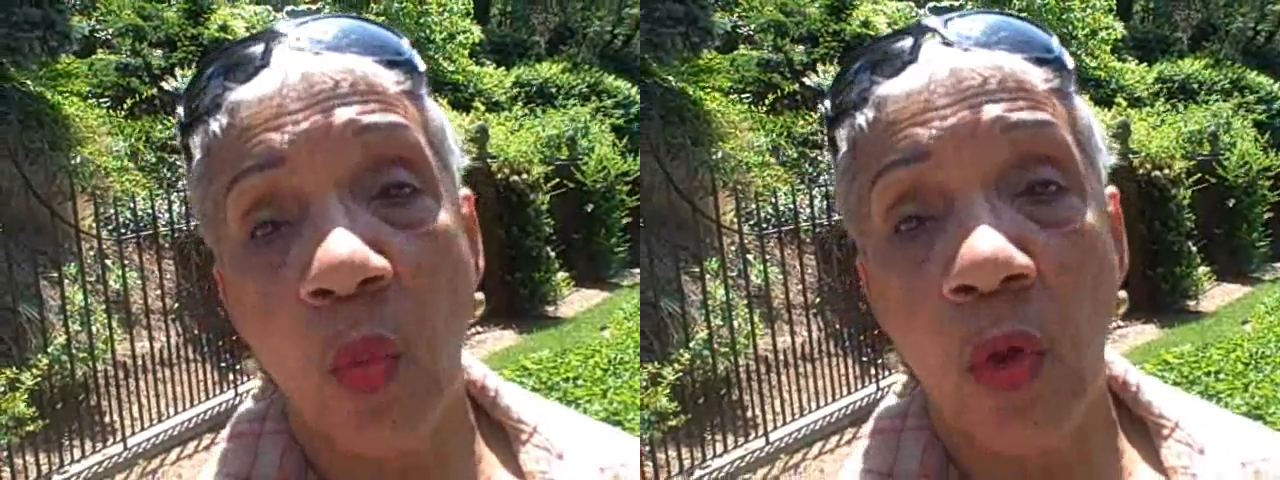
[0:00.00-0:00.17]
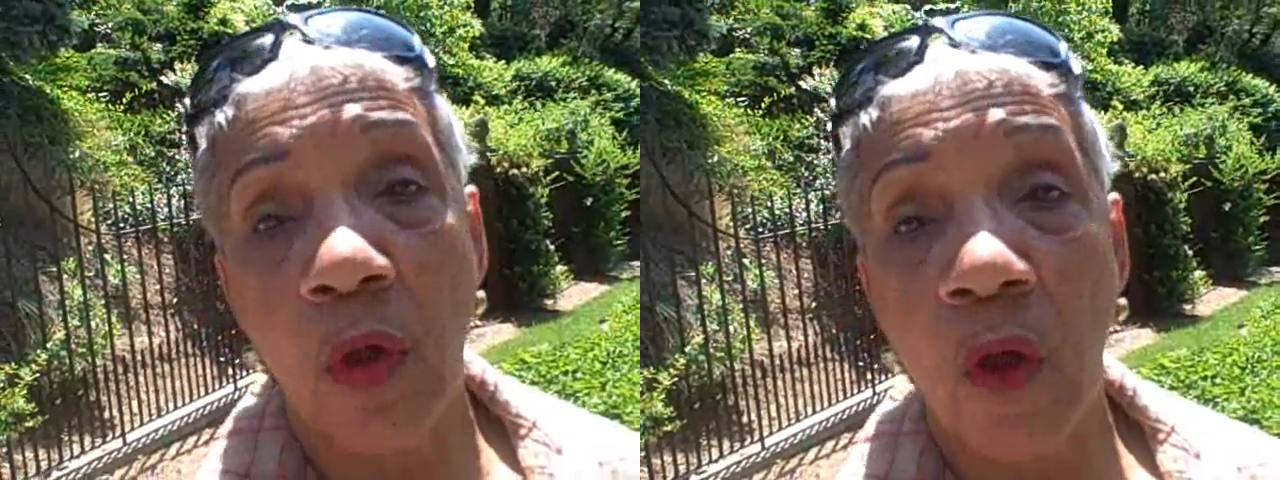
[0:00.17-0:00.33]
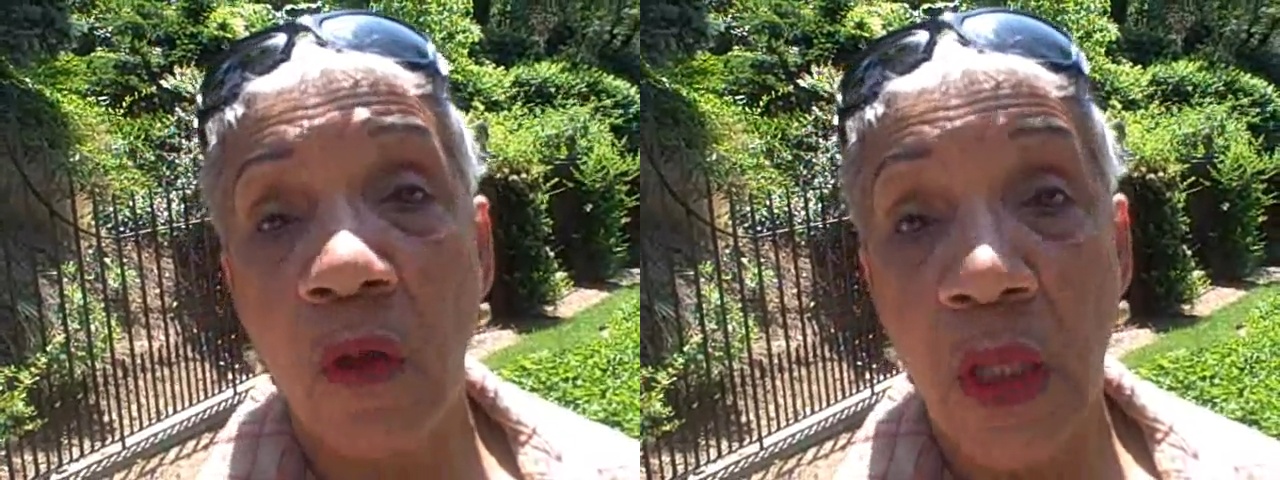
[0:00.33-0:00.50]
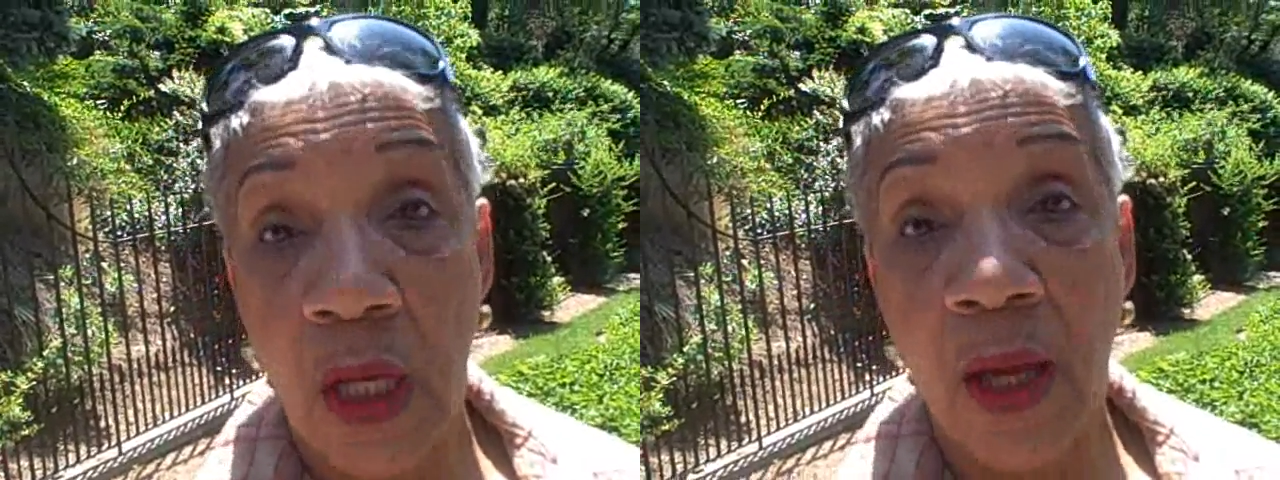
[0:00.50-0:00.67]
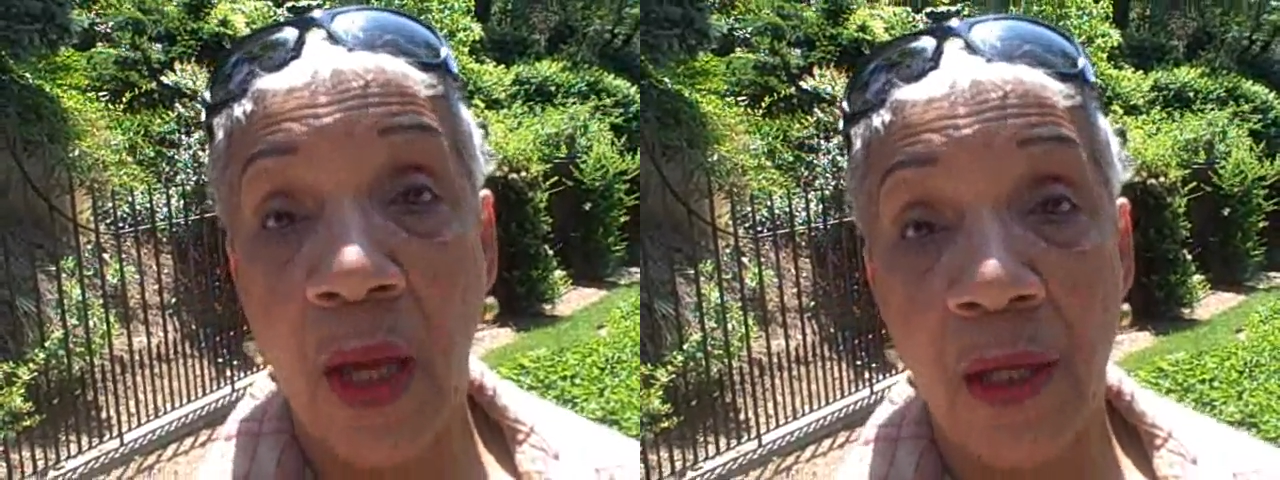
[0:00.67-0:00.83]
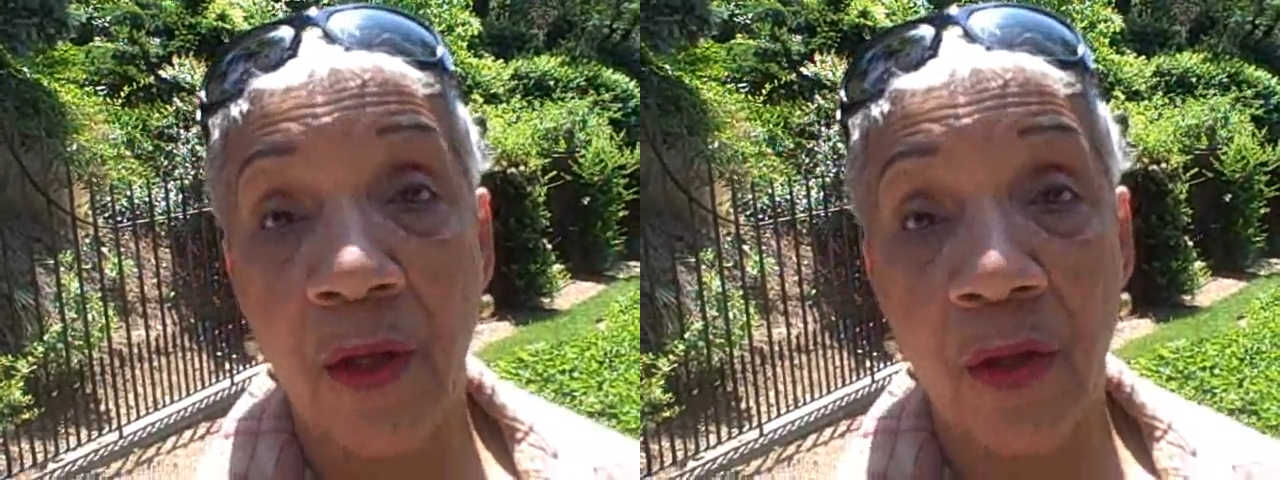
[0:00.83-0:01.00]
the world,
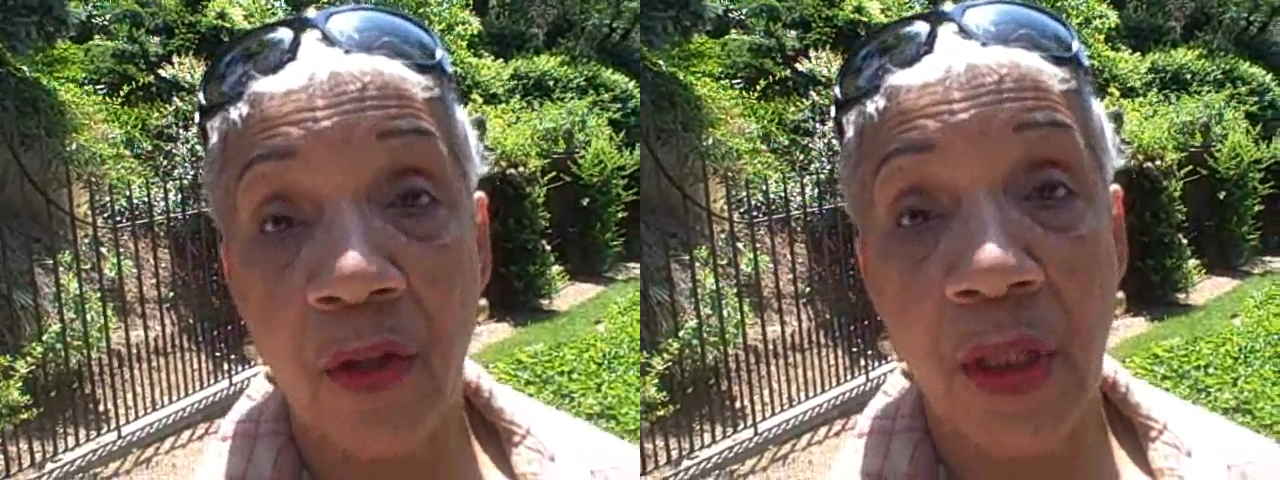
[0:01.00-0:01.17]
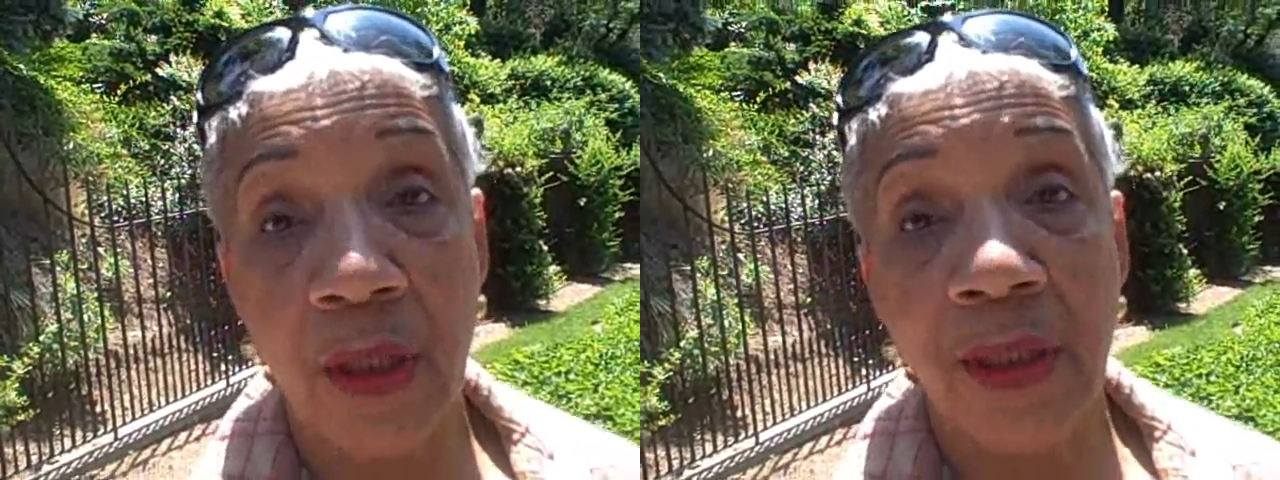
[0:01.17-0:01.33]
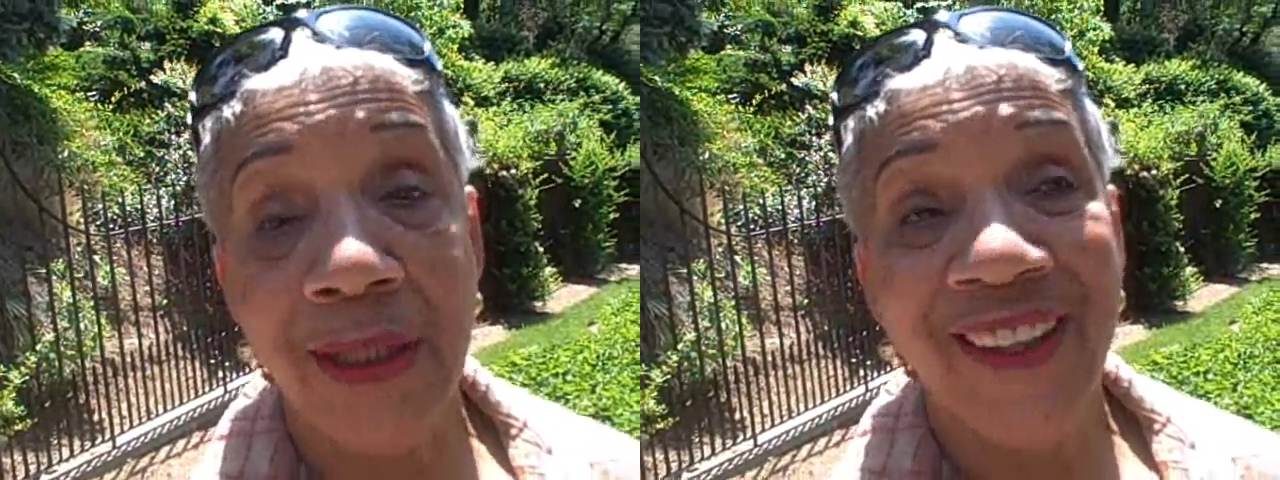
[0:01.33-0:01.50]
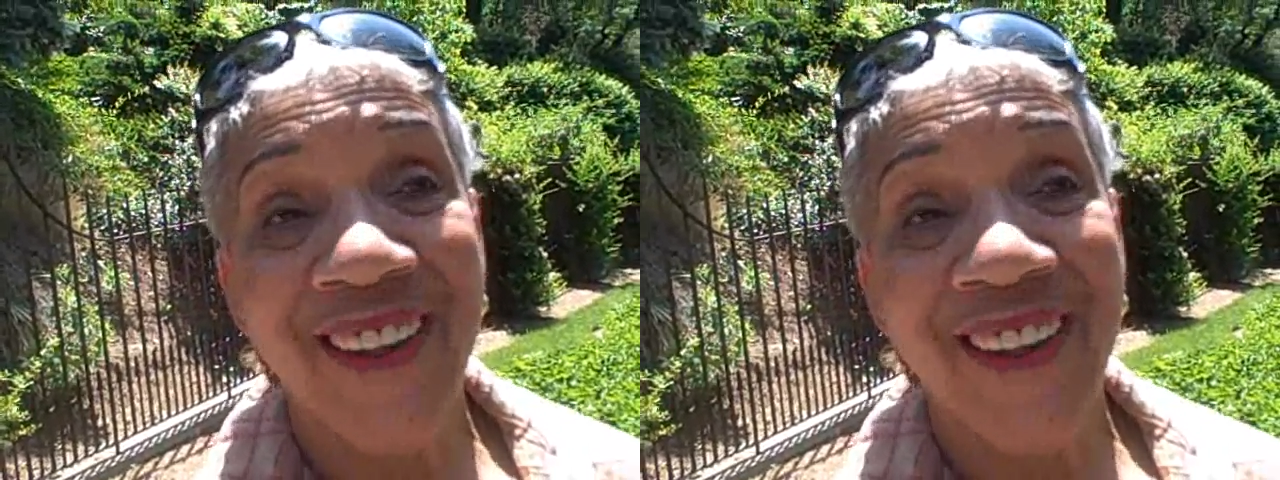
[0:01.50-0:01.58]
I heard it.